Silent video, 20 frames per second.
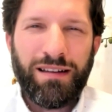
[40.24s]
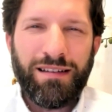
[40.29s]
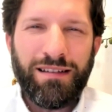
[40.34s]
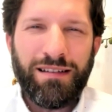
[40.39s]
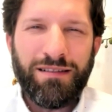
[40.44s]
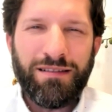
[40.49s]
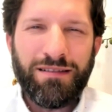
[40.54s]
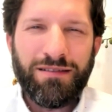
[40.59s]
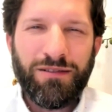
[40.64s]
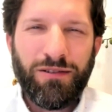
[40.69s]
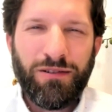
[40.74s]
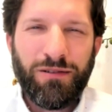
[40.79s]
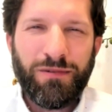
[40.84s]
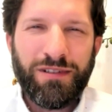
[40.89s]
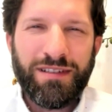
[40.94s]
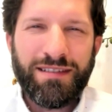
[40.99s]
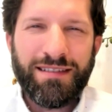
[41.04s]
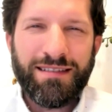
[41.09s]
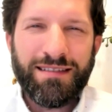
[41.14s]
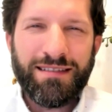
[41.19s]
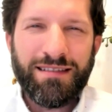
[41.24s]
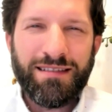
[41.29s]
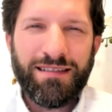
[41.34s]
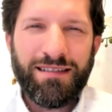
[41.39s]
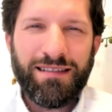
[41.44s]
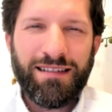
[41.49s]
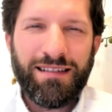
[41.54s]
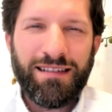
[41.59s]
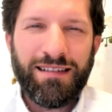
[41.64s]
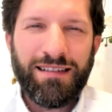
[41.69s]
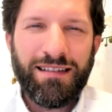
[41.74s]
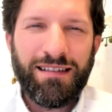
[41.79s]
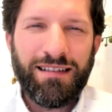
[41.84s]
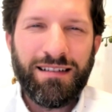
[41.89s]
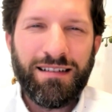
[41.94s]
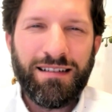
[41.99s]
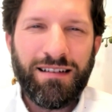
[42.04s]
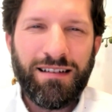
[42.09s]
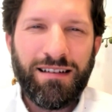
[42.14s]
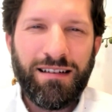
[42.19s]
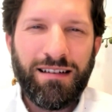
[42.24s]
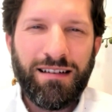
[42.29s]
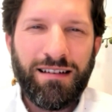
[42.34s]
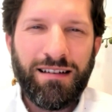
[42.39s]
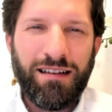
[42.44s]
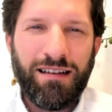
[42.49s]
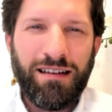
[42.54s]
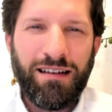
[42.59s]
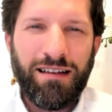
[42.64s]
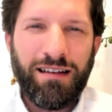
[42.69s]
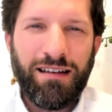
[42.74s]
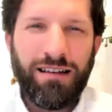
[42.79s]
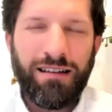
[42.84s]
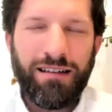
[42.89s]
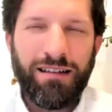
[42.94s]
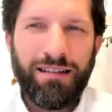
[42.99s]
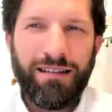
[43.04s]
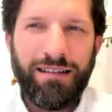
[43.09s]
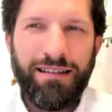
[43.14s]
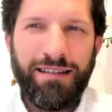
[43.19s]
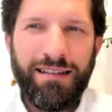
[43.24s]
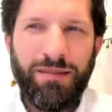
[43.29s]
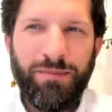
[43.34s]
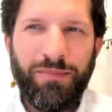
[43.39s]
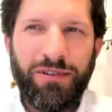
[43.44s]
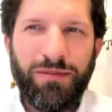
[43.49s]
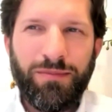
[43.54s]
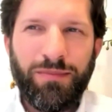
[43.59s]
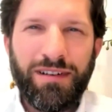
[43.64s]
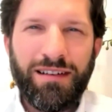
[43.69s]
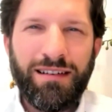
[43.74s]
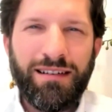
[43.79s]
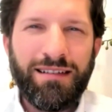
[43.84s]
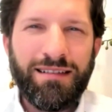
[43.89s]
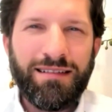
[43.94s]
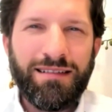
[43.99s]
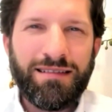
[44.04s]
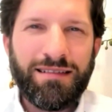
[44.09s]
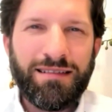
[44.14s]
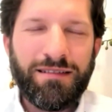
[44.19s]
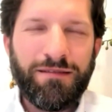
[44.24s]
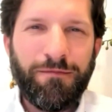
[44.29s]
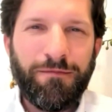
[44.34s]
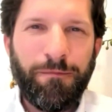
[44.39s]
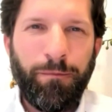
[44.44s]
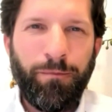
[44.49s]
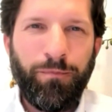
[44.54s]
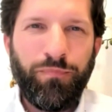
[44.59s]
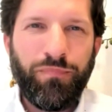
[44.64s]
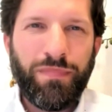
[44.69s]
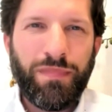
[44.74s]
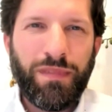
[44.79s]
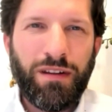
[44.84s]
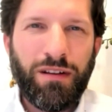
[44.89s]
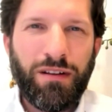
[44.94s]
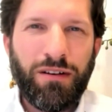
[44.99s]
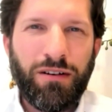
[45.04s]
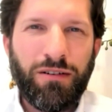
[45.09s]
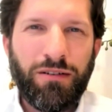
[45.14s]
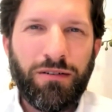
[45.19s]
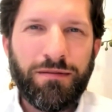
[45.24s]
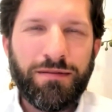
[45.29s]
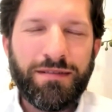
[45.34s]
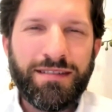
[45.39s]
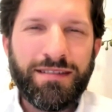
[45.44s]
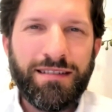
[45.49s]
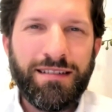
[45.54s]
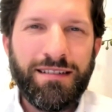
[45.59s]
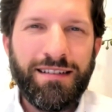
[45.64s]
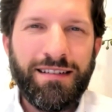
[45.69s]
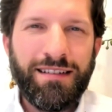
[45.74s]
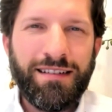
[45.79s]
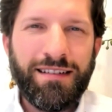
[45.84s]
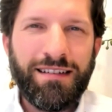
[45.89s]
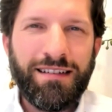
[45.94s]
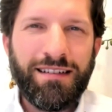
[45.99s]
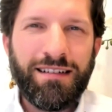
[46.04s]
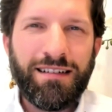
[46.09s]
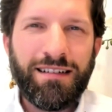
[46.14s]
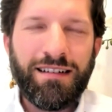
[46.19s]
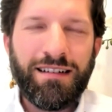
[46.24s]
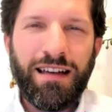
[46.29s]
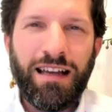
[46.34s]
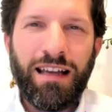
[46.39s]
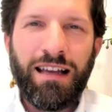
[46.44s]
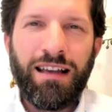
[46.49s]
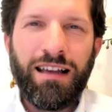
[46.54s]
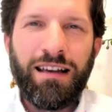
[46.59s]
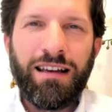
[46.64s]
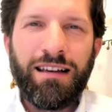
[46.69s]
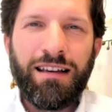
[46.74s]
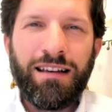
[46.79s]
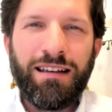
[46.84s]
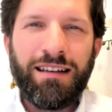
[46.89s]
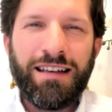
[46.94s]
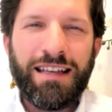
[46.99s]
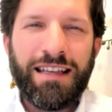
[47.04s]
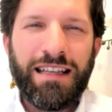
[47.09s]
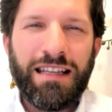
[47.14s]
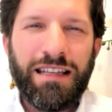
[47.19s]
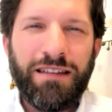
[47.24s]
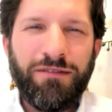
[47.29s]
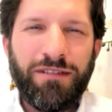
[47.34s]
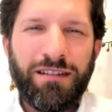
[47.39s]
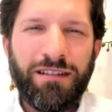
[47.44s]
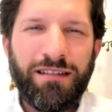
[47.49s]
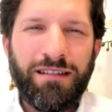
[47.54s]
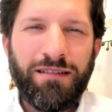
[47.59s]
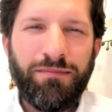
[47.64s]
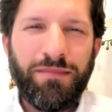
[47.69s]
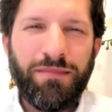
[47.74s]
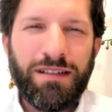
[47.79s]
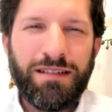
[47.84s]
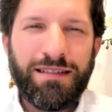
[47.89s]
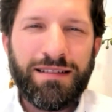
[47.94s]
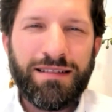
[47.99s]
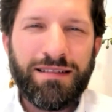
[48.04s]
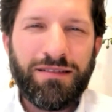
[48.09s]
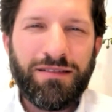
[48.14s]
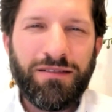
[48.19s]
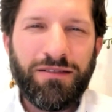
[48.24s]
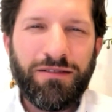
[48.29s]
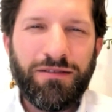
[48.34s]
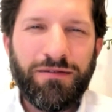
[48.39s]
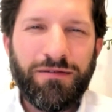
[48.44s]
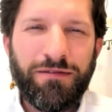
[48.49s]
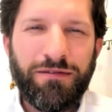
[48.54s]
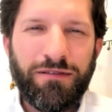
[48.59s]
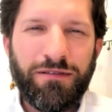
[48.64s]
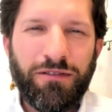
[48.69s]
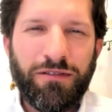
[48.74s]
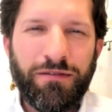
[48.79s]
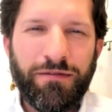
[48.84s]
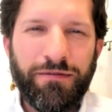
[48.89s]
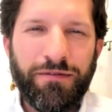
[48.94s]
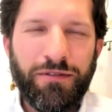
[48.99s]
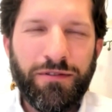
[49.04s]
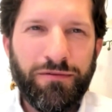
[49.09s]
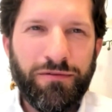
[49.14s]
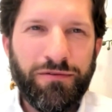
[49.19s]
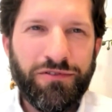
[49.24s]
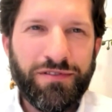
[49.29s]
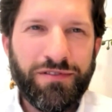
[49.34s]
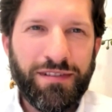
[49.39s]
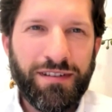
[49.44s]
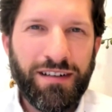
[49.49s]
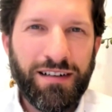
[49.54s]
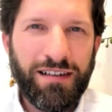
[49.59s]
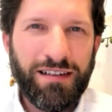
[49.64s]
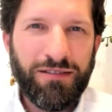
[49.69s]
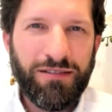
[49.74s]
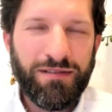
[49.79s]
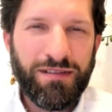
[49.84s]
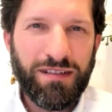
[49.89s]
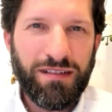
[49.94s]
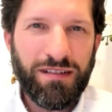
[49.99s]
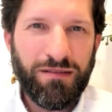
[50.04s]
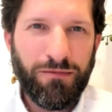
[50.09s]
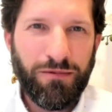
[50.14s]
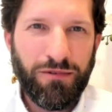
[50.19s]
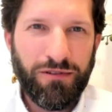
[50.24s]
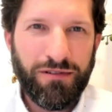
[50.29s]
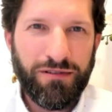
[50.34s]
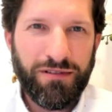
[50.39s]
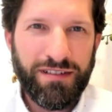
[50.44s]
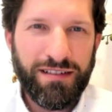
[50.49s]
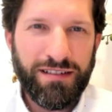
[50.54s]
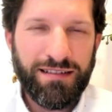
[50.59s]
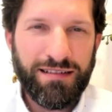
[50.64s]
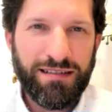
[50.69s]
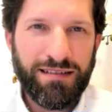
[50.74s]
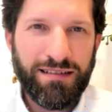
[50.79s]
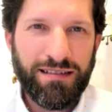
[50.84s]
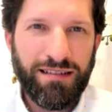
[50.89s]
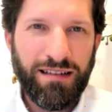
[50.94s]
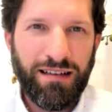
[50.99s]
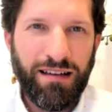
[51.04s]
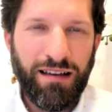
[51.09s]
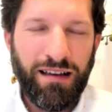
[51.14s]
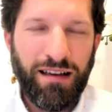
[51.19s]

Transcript: There is always a certain deeper place of seeing, even in the midst of confusion, doubts, and worries.